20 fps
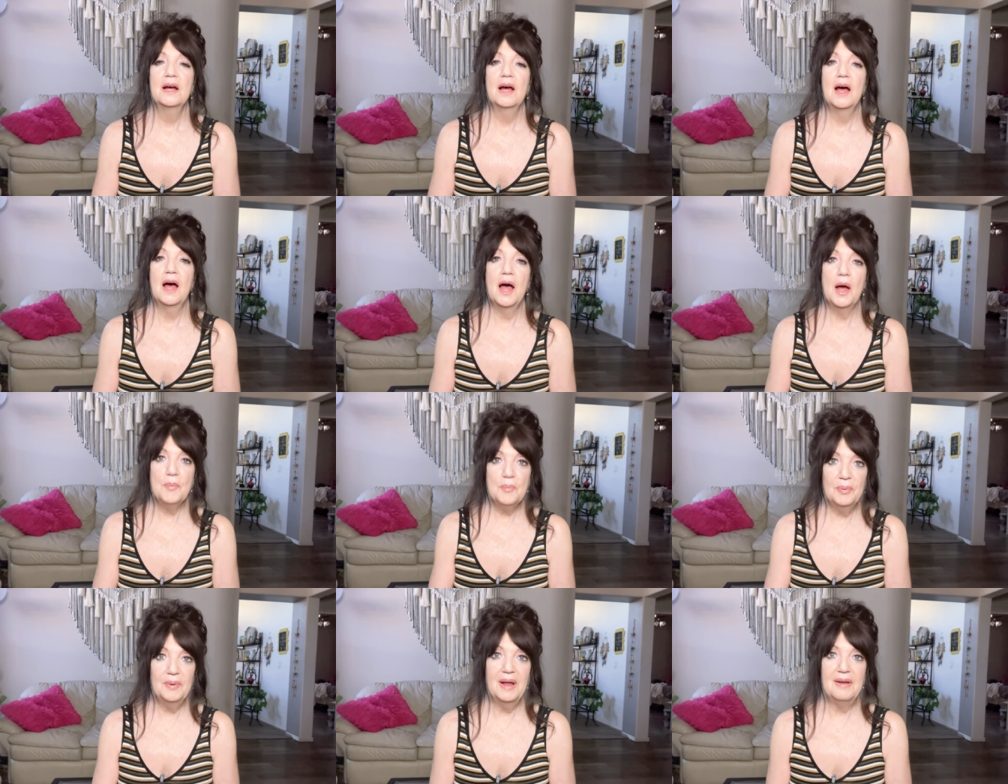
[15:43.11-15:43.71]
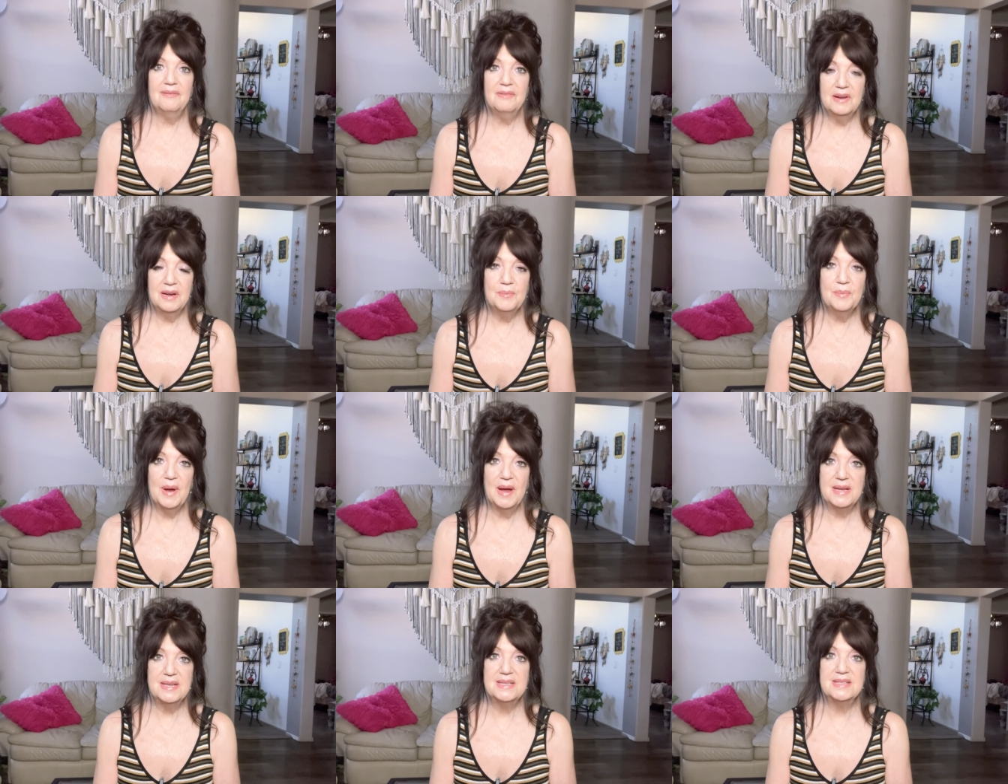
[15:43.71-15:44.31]
up-leveling
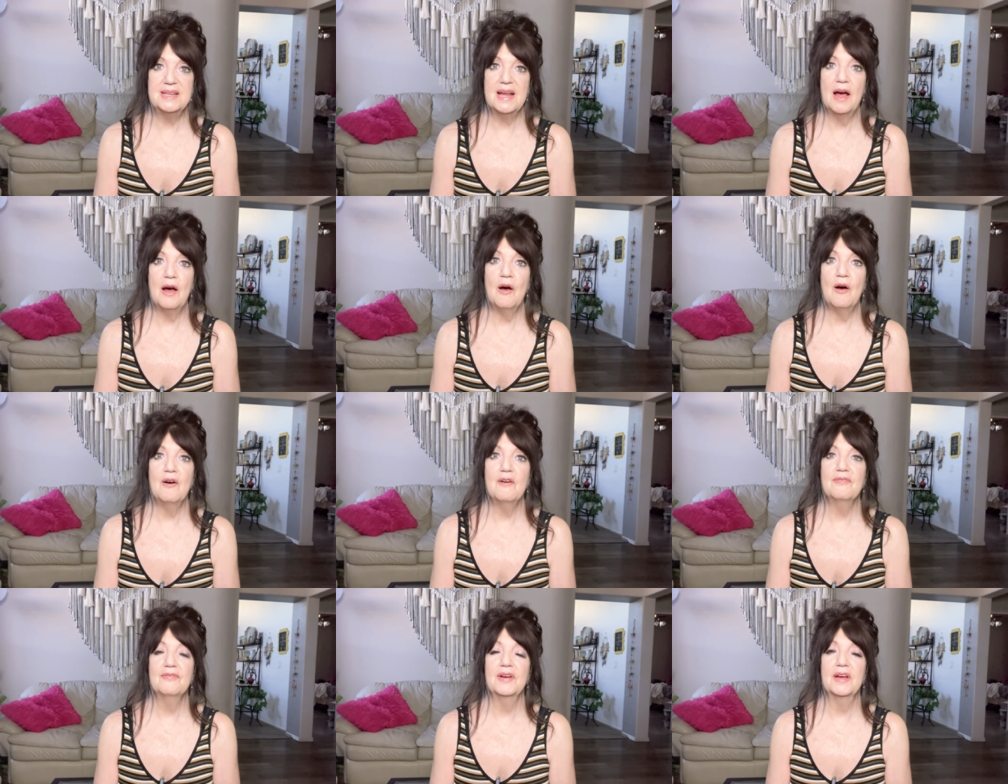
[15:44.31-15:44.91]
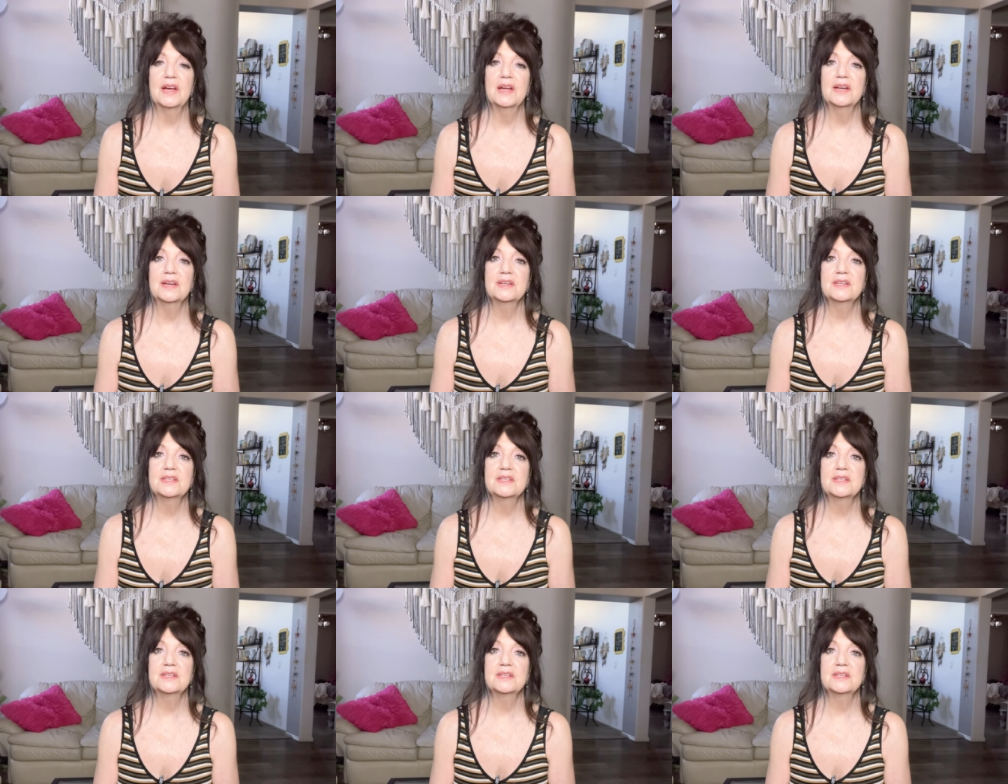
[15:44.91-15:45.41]
myself and